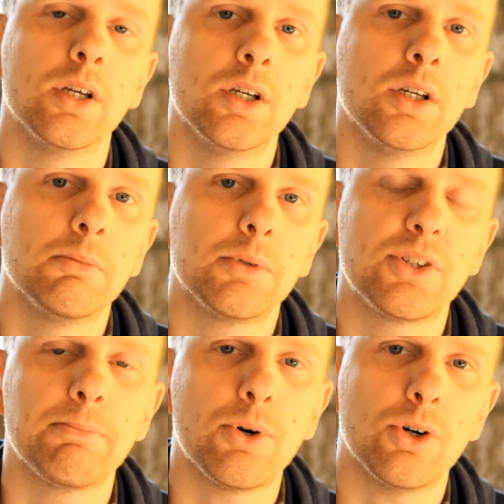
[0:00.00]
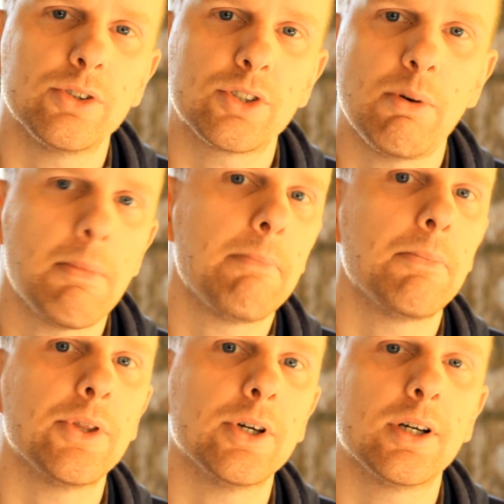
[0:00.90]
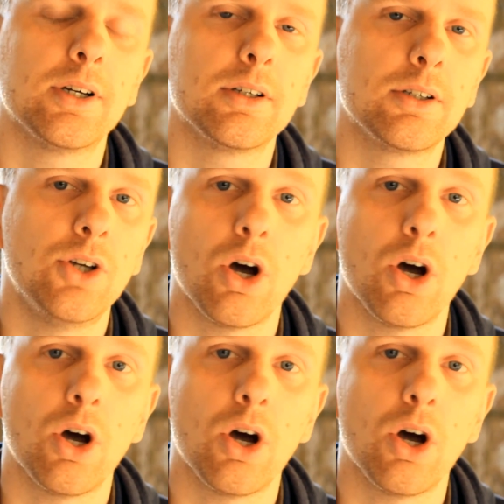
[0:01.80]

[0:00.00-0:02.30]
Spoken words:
But it's important to remember that